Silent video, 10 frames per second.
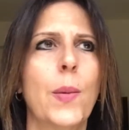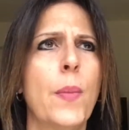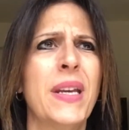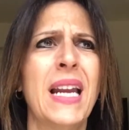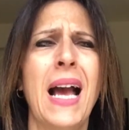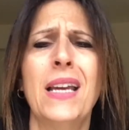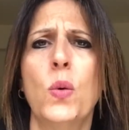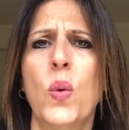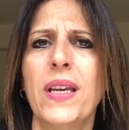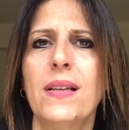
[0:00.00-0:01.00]
I mean,
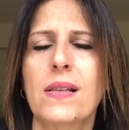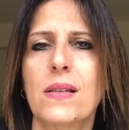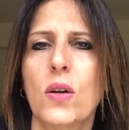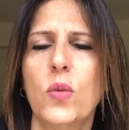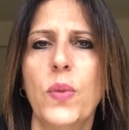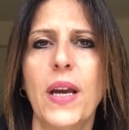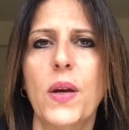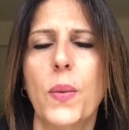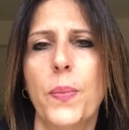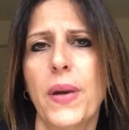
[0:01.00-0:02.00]
8 weeks no
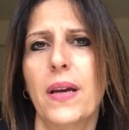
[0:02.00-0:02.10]
weight